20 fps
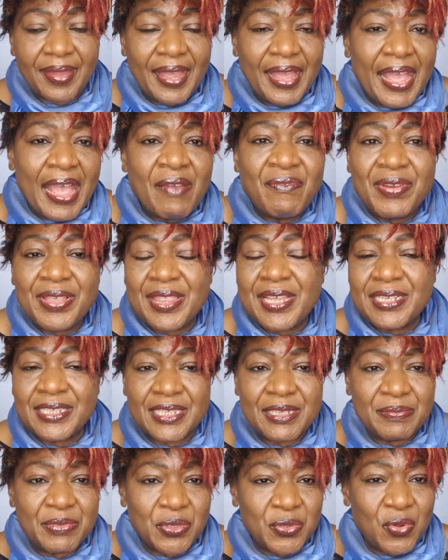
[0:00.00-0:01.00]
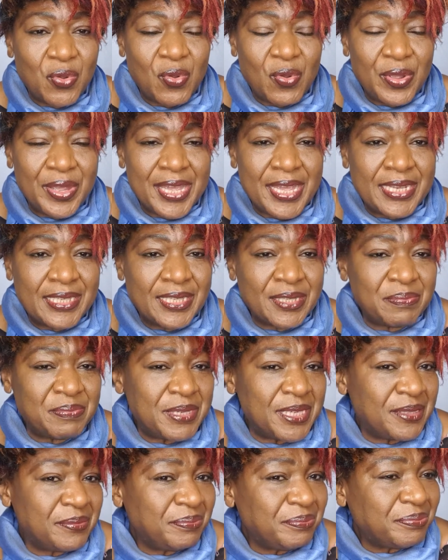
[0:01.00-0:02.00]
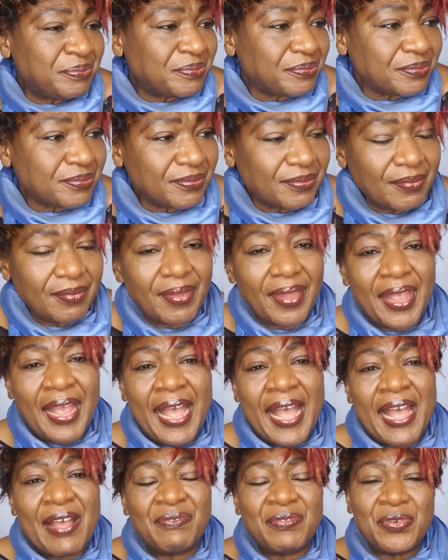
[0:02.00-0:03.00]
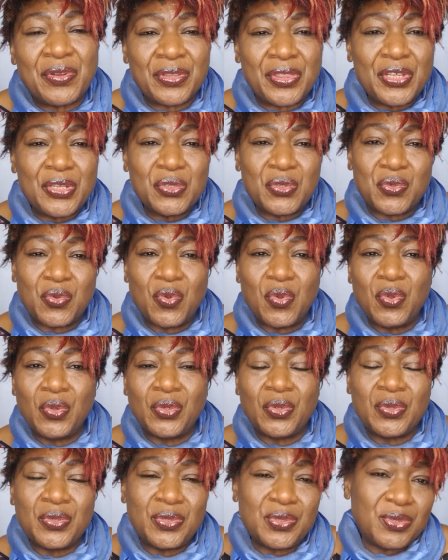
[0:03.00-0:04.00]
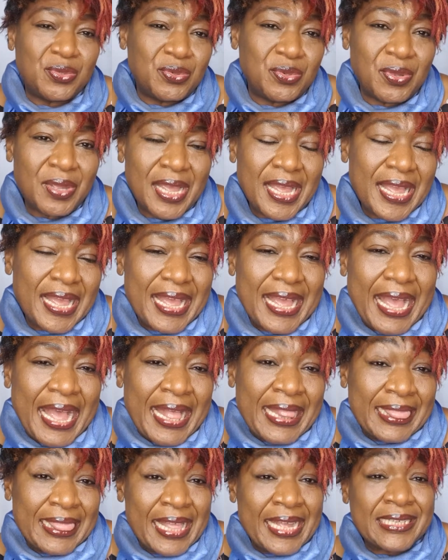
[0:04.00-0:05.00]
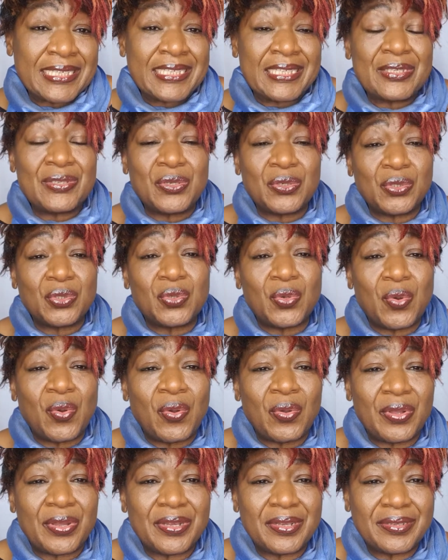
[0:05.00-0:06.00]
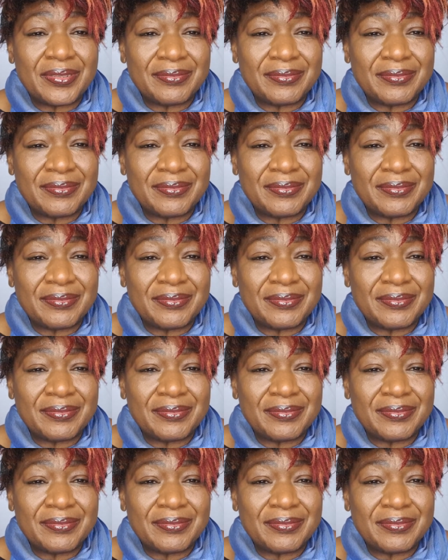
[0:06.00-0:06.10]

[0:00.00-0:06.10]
everything seems to go against me, I have nothing to hold on to, and that is your talk,